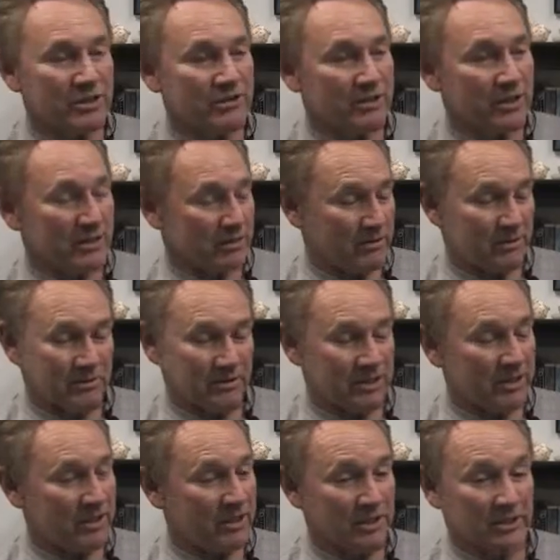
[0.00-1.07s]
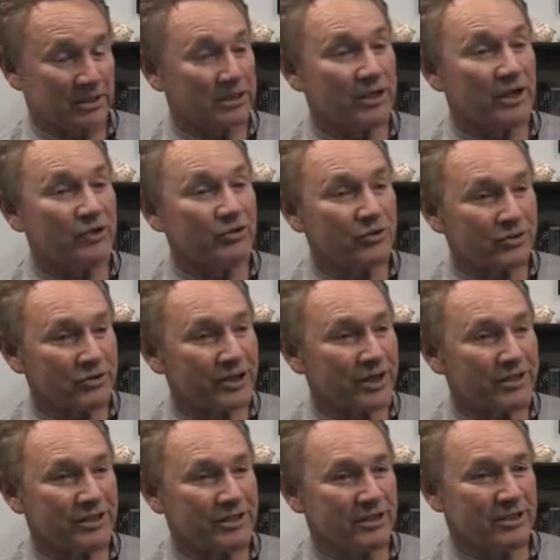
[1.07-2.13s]
some students just see
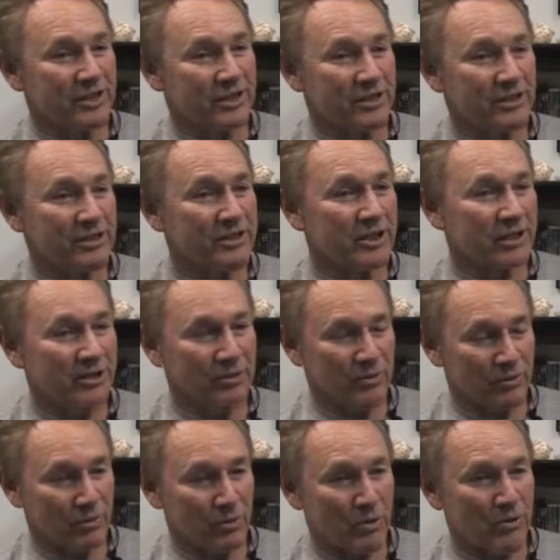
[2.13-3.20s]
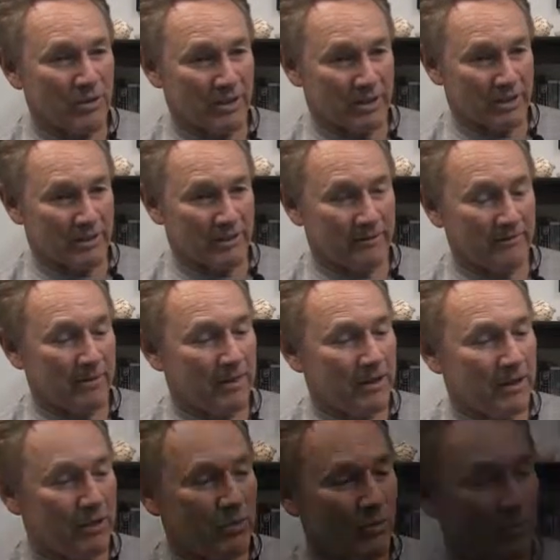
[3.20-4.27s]
it in the scheduled classes and decide to
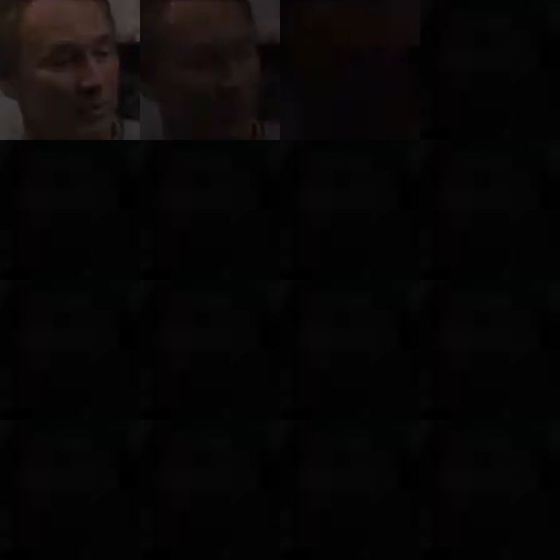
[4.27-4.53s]
enroll in it?